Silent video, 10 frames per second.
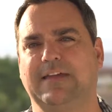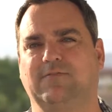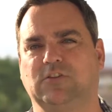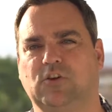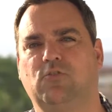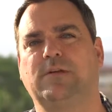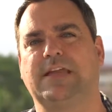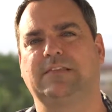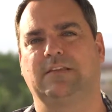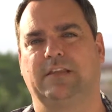and to
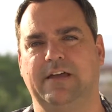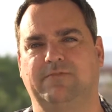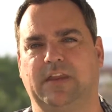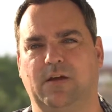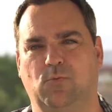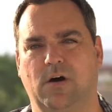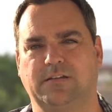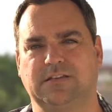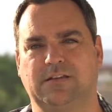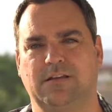create the life that I
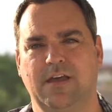wanted.